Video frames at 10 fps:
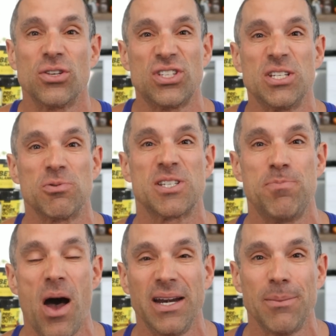And so she's
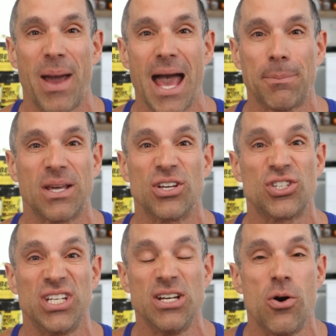responding back because
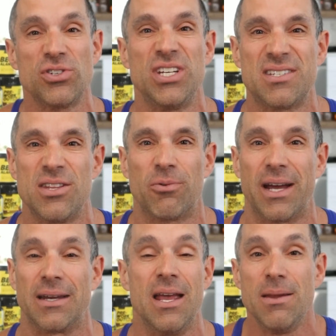she knows she's in the
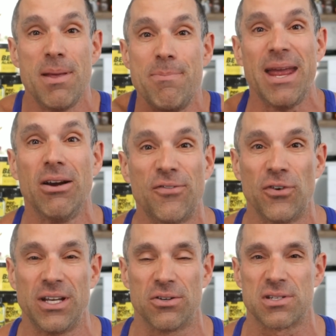right. Been married
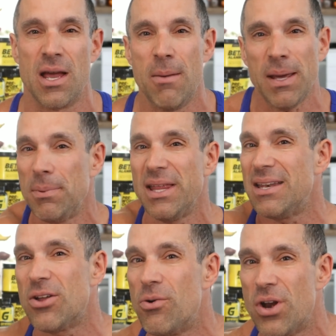for years. People
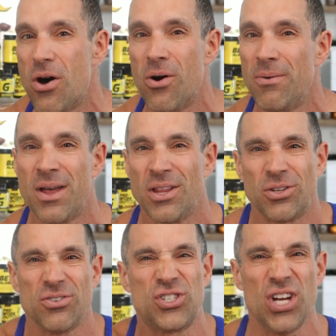that don't know,
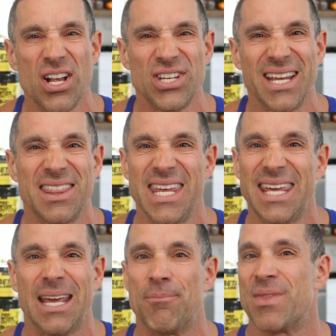they're judging and
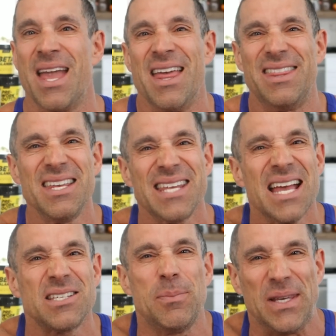thinking, this
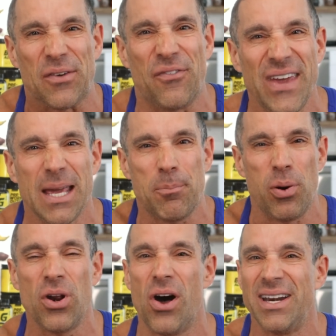has to be a fake
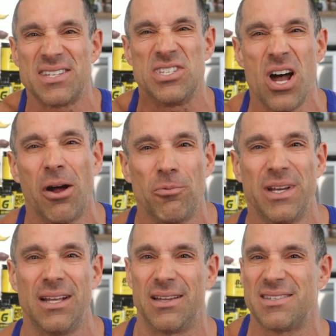put on, it's not
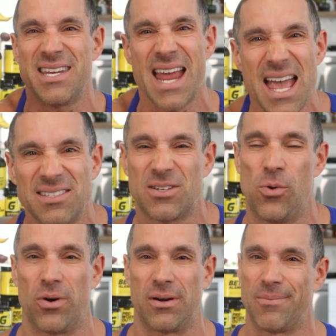real, it's an
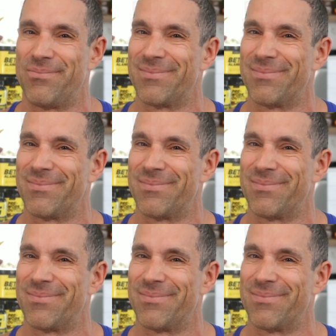escort.